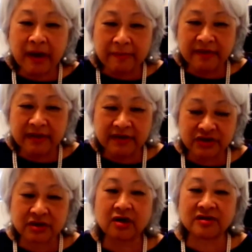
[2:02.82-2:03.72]

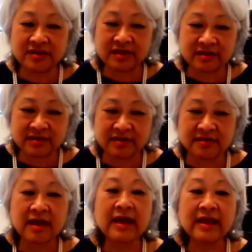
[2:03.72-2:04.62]
population, our citizens,
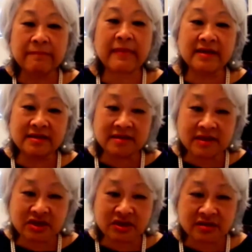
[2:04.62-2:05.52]
can make
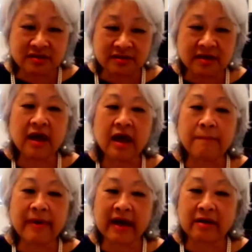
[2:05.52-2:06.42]
decisions
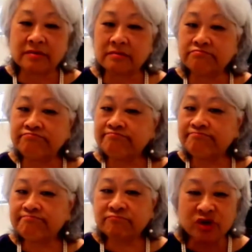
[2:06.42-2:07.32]
about
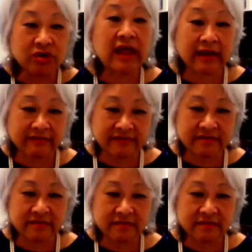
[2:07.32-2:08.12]
their lives,